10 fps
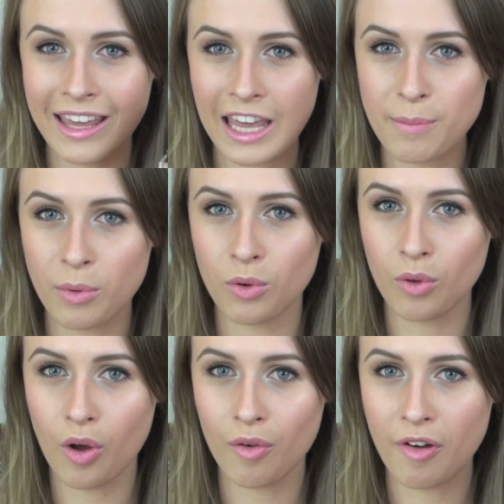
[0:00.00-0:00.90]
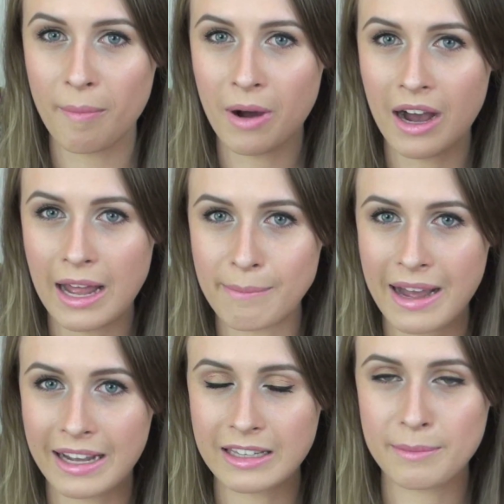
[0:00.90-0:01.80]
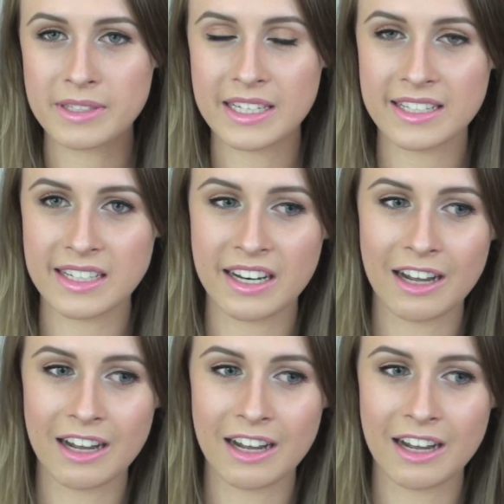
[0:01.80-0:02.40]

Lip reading: keep all of my MAC lipsticks in.